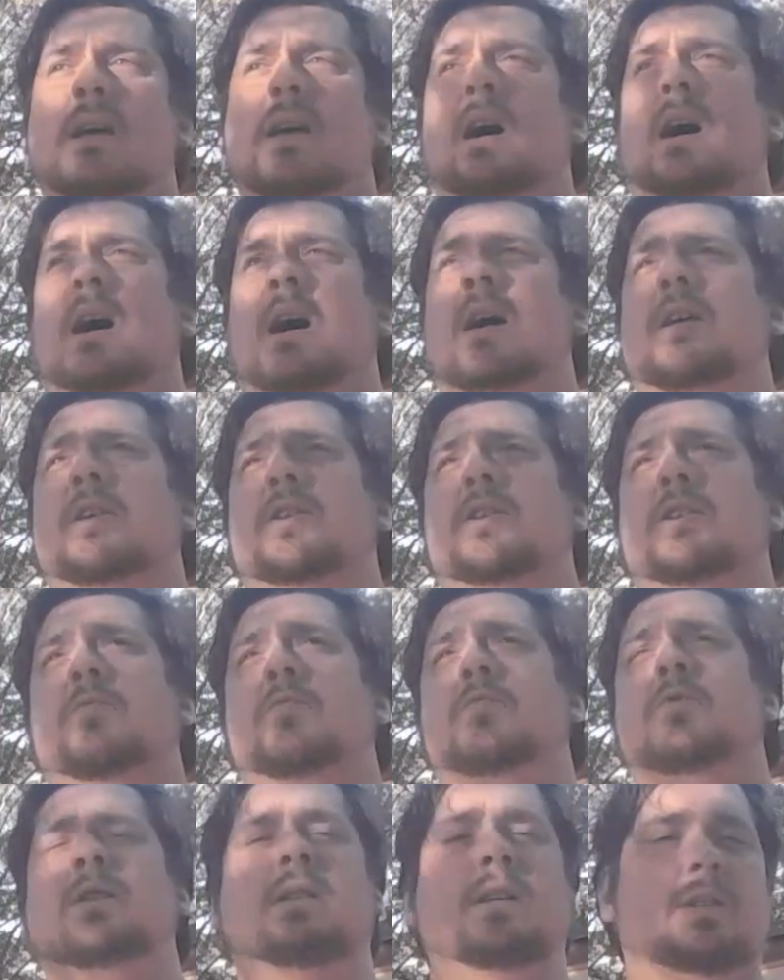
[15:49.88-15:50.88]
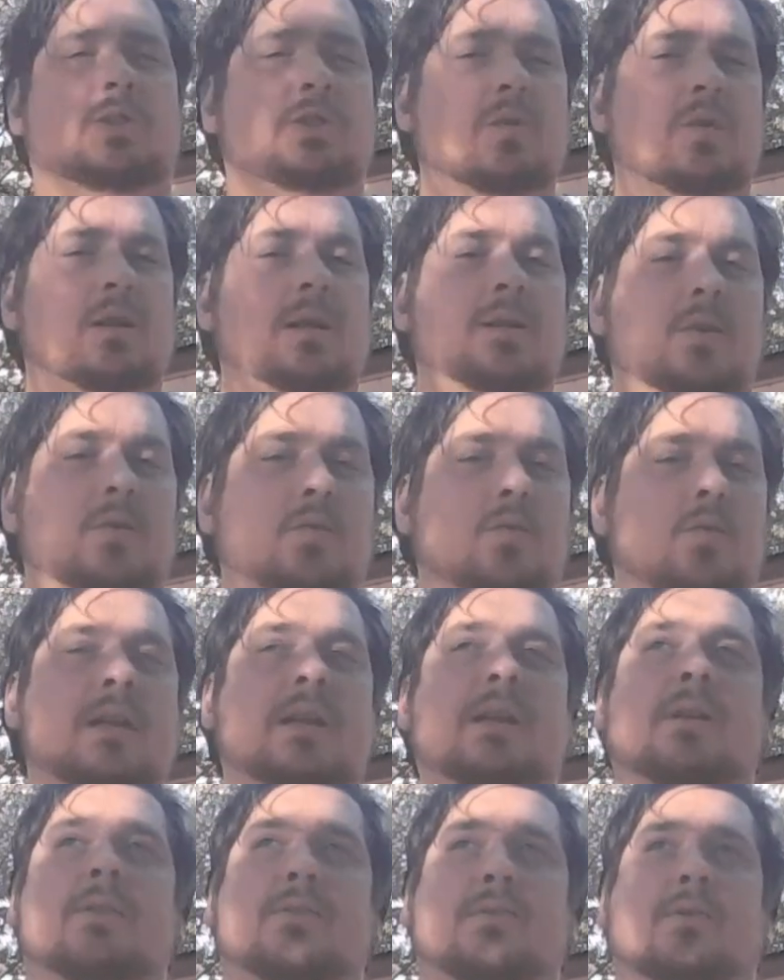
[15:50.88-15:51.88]
You really do need to
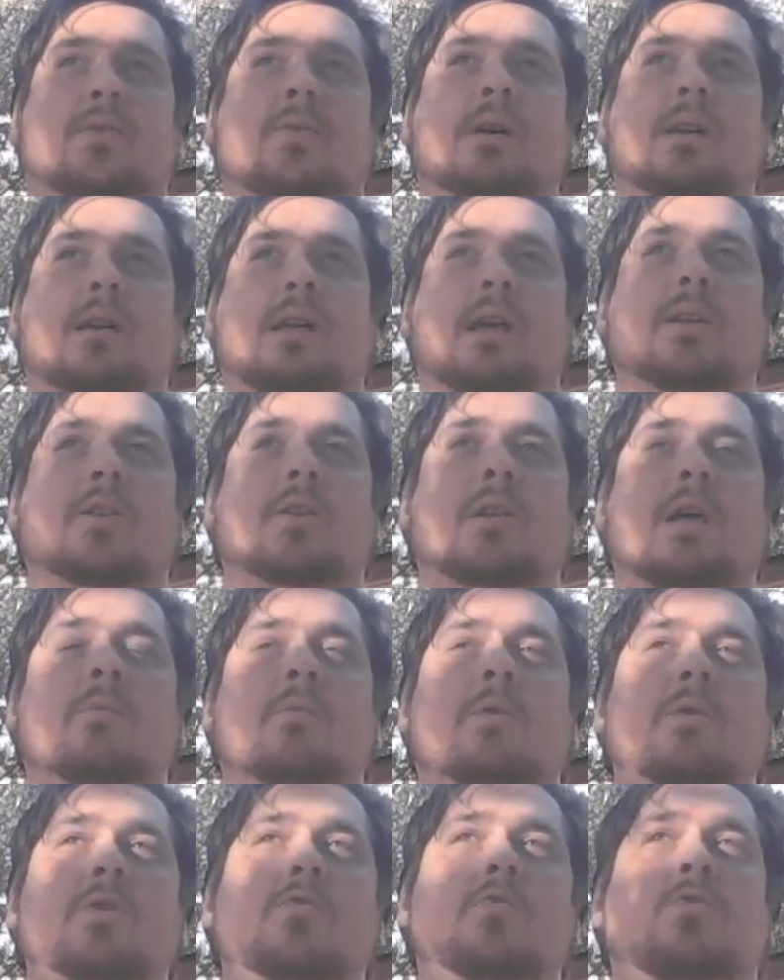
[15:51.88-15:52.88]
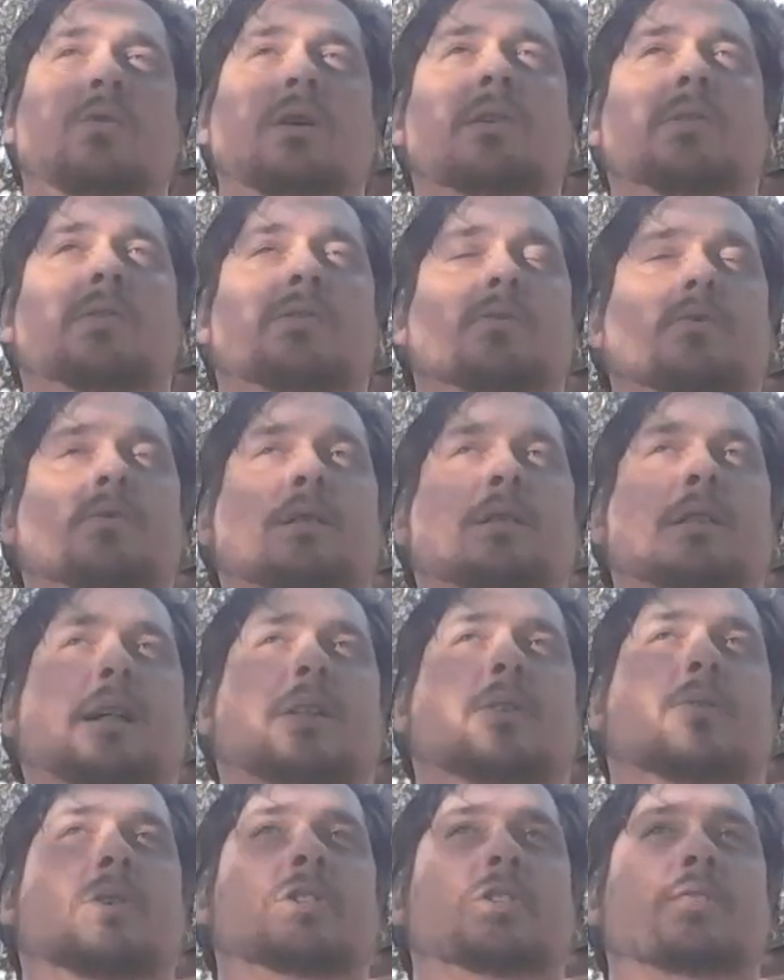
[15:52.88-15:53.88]
read through it. And when you read through the
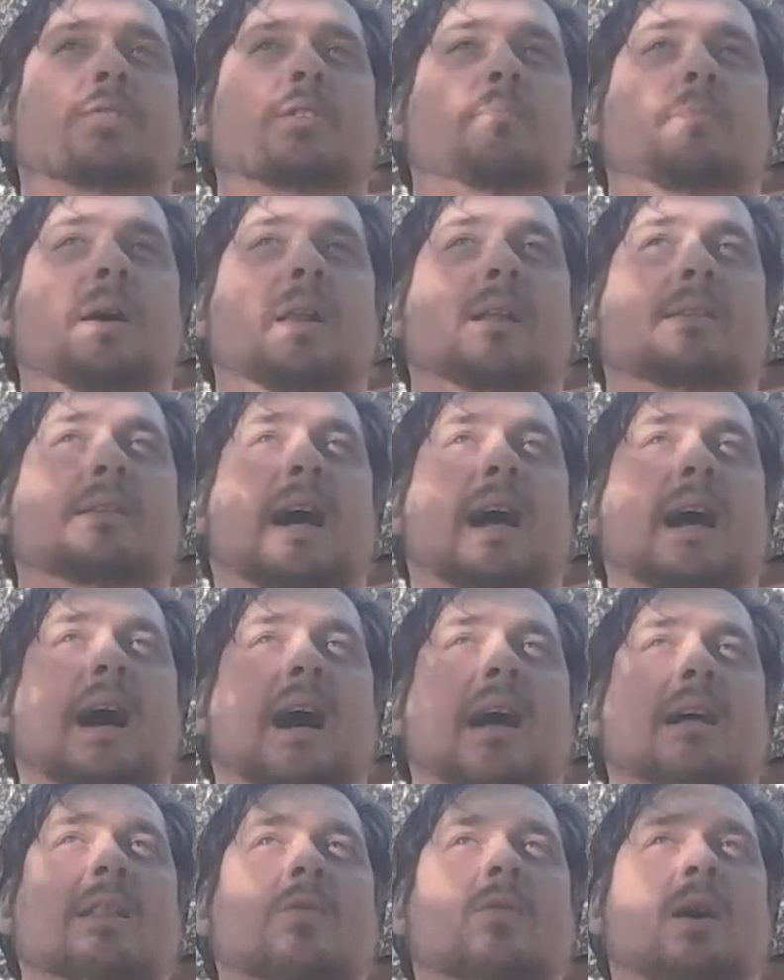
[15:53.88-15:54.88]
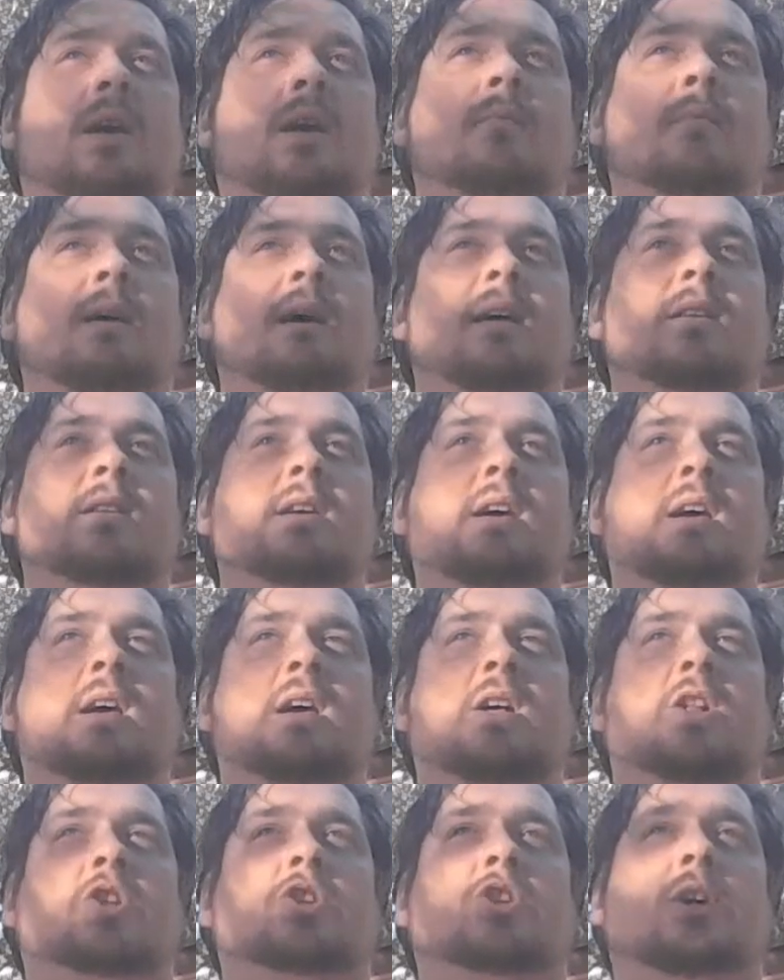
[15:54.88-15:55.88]
Declaration of Independence, I highly recommend
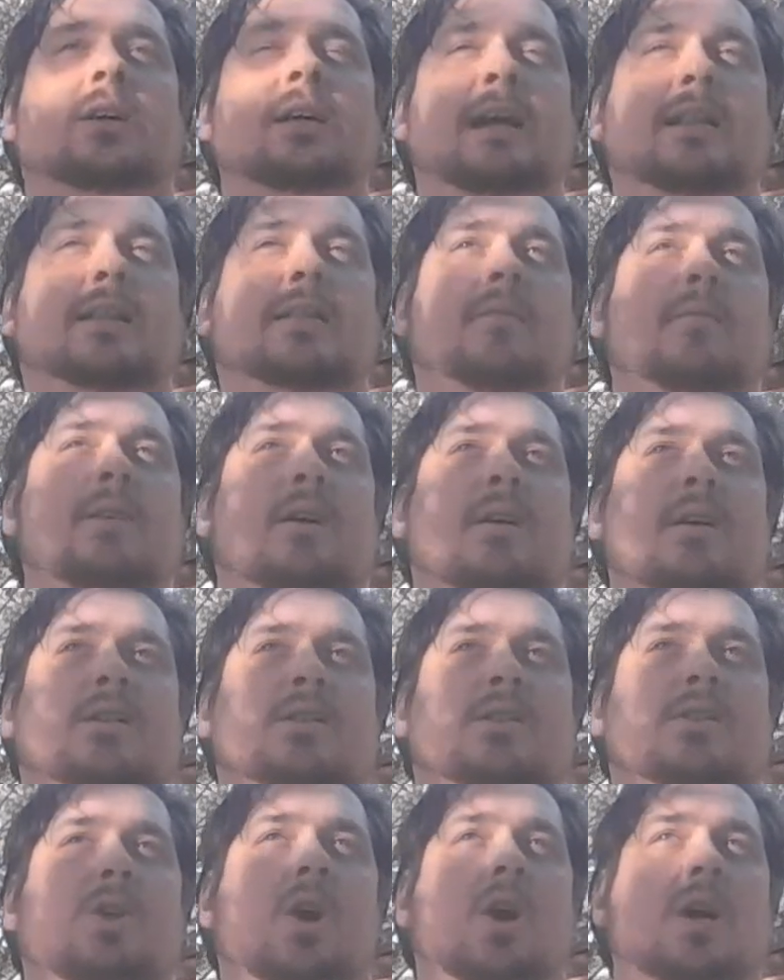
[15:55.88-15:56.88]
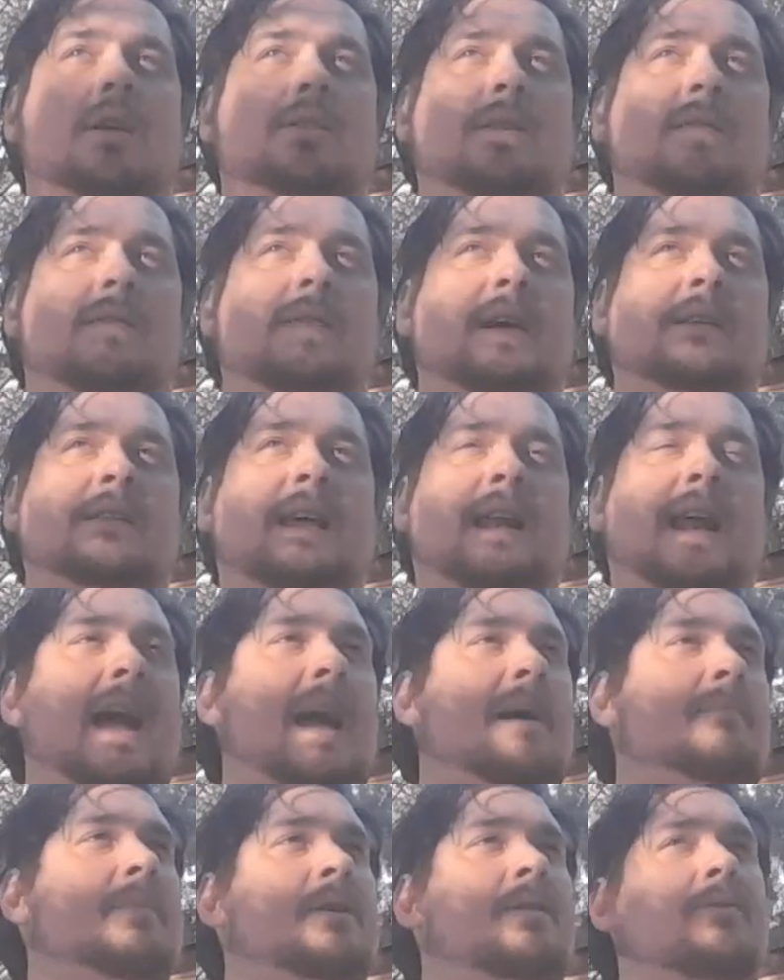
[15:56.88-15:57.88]
looking at the various laws and things that
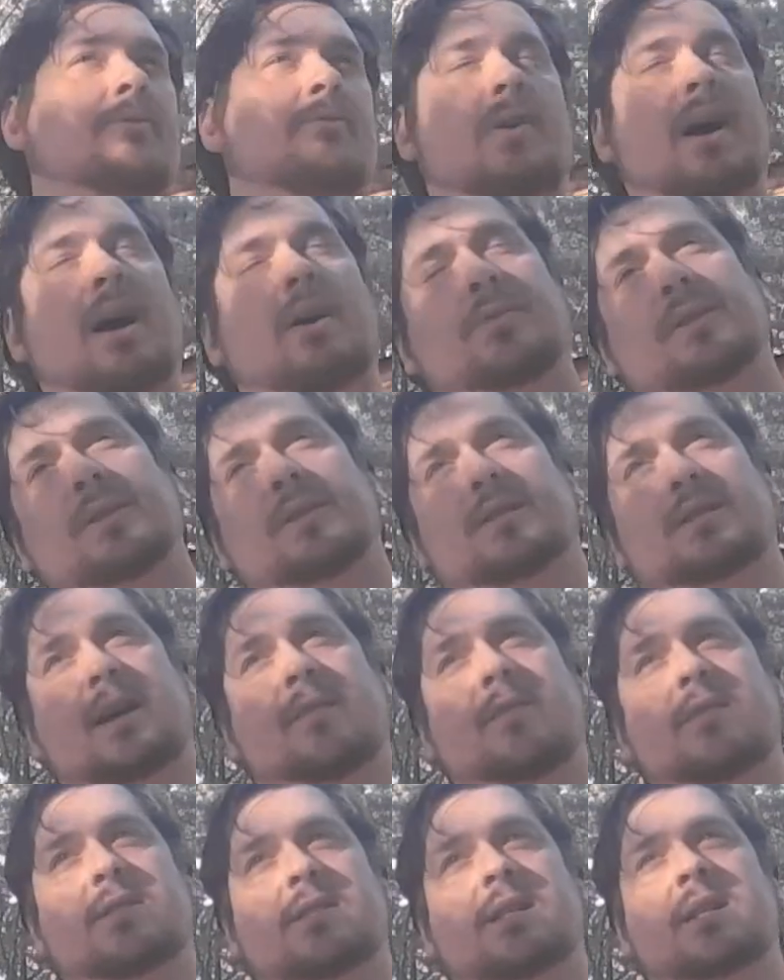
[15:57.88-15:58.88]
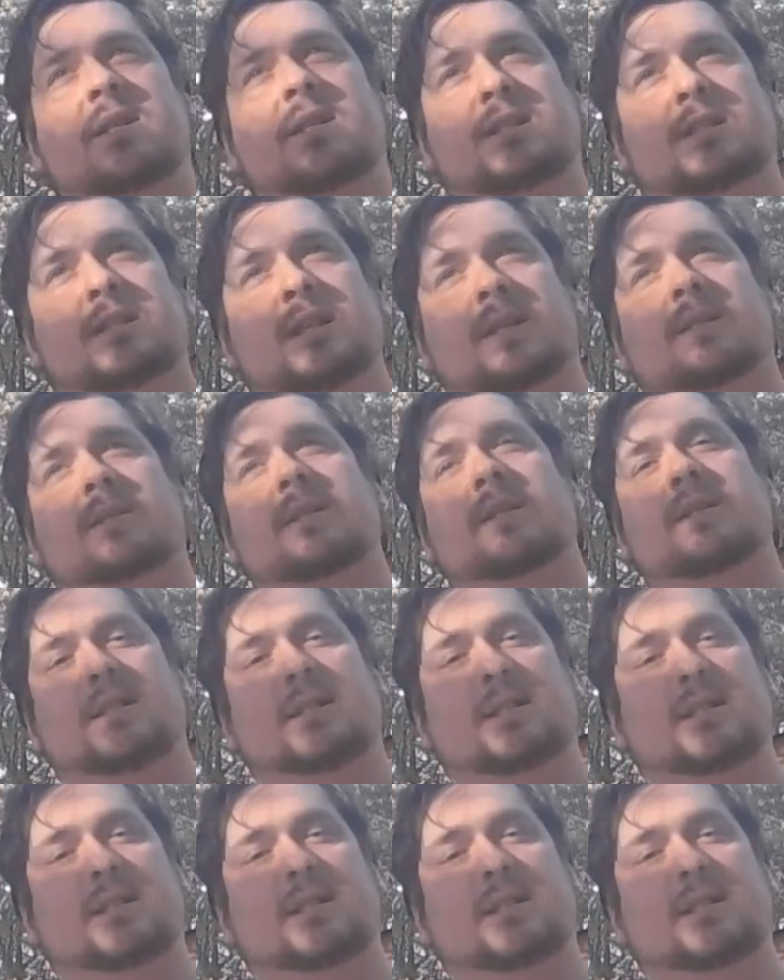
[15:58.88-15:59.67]
happened throughout the 1760s and